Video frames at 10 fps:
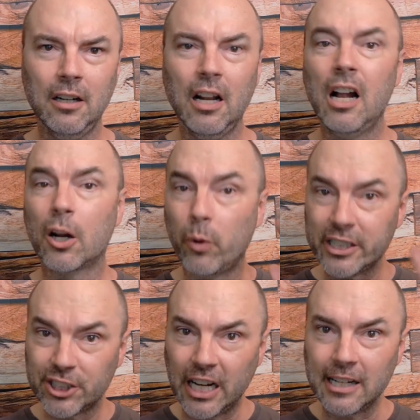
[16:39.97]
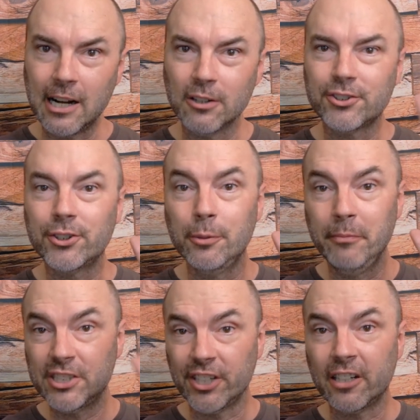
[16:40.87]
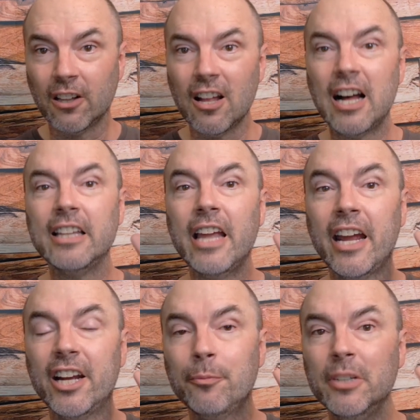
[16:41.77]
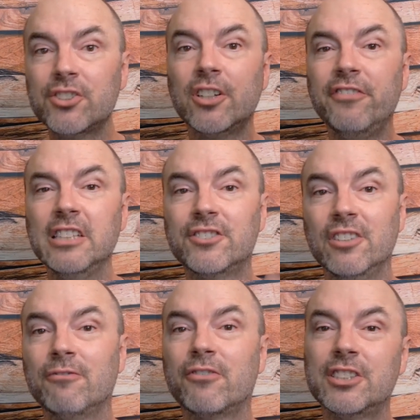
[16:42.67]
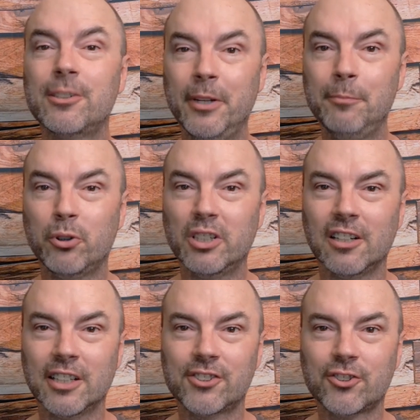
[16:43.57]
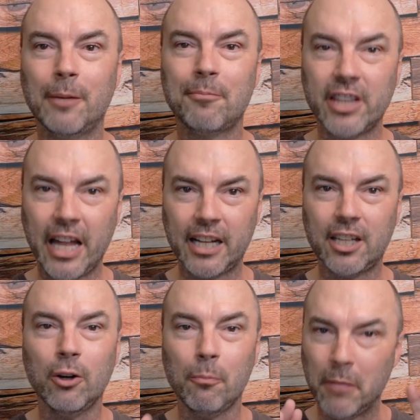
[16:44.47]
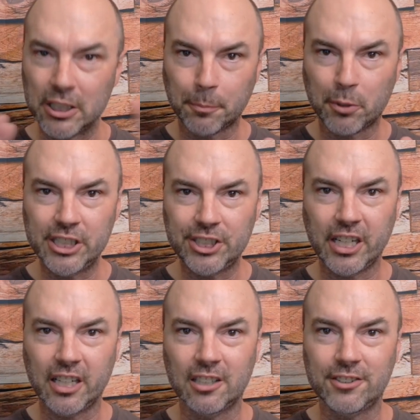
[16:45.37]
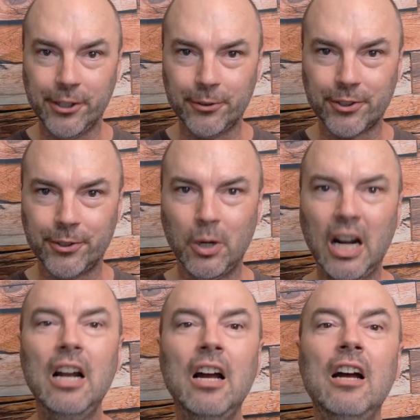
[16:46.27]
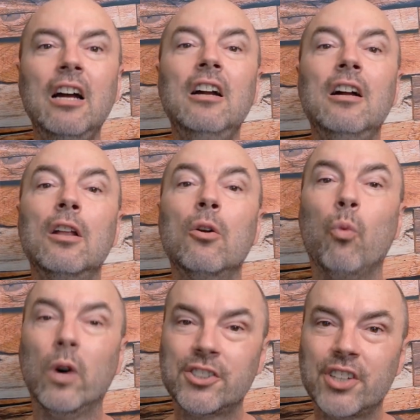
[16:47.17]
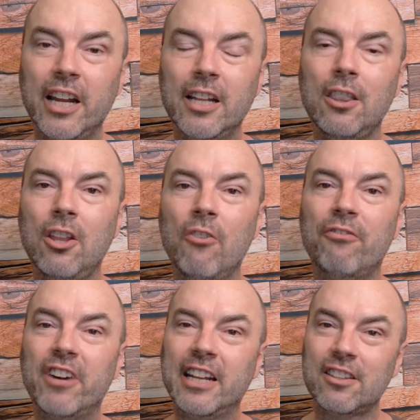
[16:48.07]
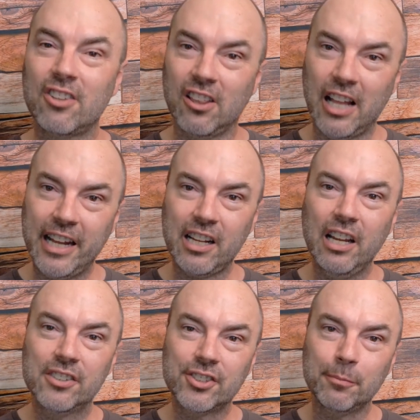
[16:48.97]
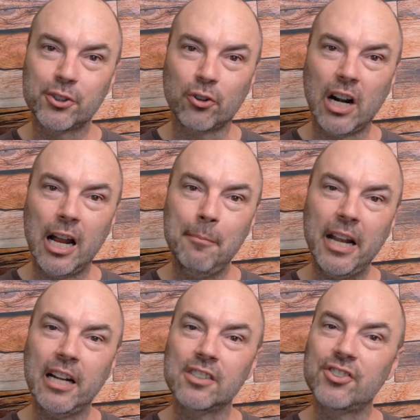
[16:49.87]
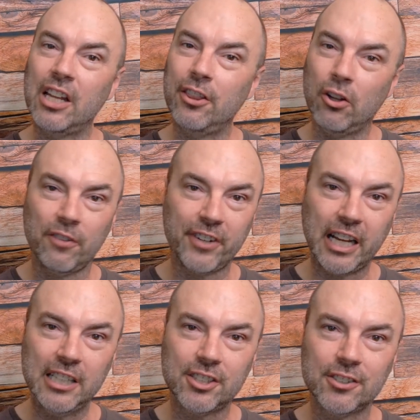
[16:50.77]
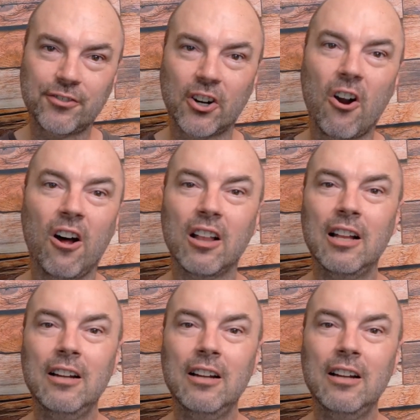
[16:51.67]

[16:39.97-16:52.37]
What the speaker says: A quick shout out to Miss Inkalot and Mr. Vincent for some input on the script. Thank you. Much appreciated, you two. Once again, don't forget to like, subscribe, and set notifications for all.